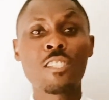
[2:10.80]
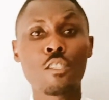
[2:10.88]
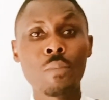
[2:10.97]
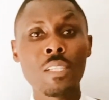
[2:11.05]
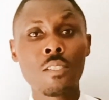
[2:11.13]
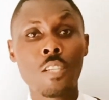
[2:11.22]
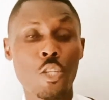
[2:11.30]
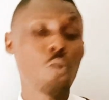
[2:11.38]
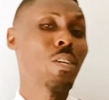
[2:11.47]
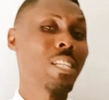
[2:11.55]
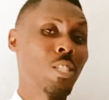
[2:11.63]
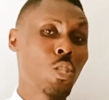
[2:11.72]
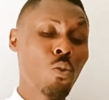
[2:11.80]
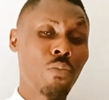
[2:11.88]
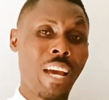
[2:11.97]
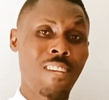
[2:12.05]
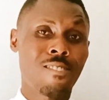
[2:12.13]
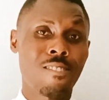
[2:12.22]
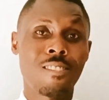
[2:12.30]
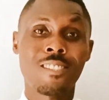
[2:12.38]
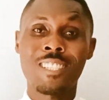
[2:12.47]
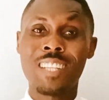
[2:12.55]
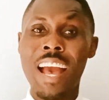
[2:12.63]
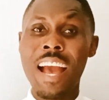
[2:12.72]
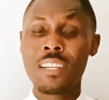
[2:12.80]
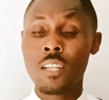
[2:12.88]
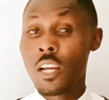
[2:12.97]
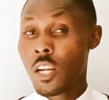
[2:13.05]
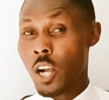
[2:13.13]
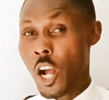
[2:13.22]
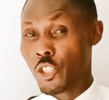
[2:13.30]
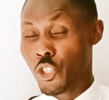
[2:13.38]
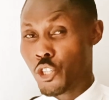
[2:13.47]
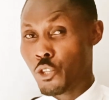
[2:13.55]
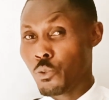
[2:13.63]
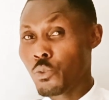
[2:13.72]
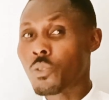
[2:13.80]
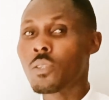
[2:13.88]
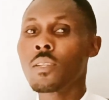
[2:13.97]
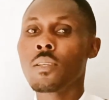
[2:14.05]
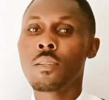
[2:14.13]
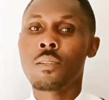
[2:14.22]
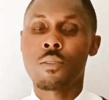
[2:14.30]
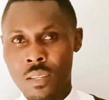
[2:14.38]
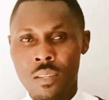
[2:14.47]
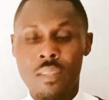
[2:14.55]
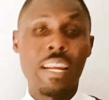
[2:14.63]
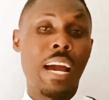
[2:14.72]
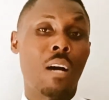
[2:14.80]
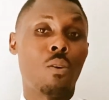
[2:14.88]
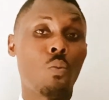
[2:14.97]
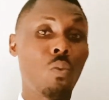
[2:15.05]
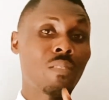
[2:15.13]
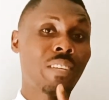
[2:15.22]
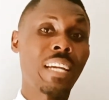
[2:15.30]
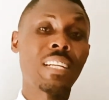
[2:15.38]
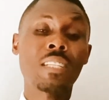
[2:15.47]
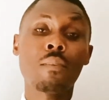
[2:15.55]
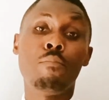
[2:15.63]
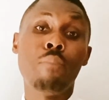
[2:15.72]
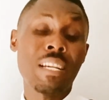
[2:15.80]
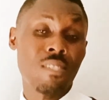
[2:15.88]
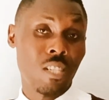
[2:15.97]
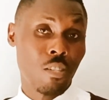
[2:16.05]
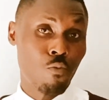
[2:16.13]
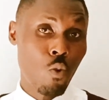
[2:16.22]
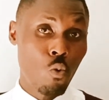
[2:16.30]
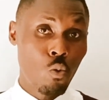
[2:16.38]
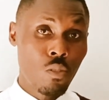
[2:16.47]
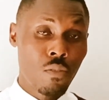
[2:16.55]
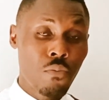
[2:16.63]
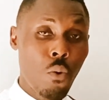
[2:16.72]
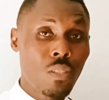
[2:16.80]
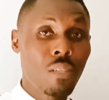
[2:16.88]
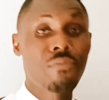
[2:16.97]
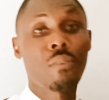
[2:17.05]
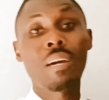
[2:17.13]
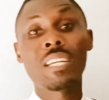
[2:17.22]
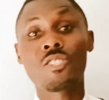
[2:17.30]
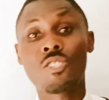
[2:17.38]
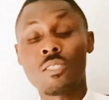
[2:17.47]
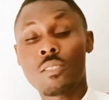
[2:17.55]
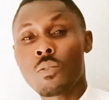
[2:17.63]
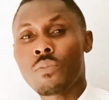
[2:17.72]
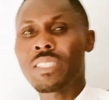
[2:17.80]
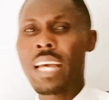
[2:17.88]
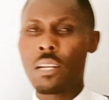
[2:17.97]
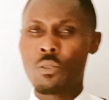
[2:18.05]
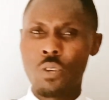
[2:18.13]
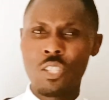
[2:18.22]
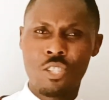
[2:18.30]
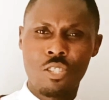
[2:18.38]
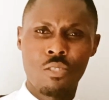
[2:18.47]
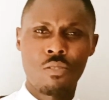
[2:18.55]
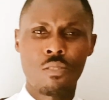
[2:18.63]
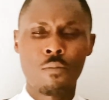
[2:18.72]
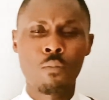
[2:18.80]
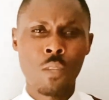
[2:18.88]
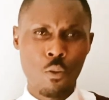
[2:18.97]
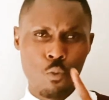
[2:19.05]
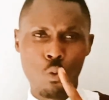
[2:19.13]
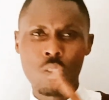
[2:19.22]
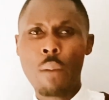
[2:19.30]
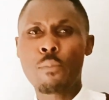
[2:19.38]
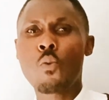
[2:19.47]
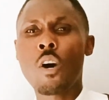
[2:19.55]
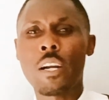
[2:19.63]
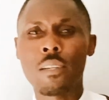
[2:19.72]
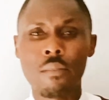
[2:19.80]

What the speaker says: Statement, you can do this. The tag, can't you? Now, what then are the basic rules for the formation of tag questions? Rule number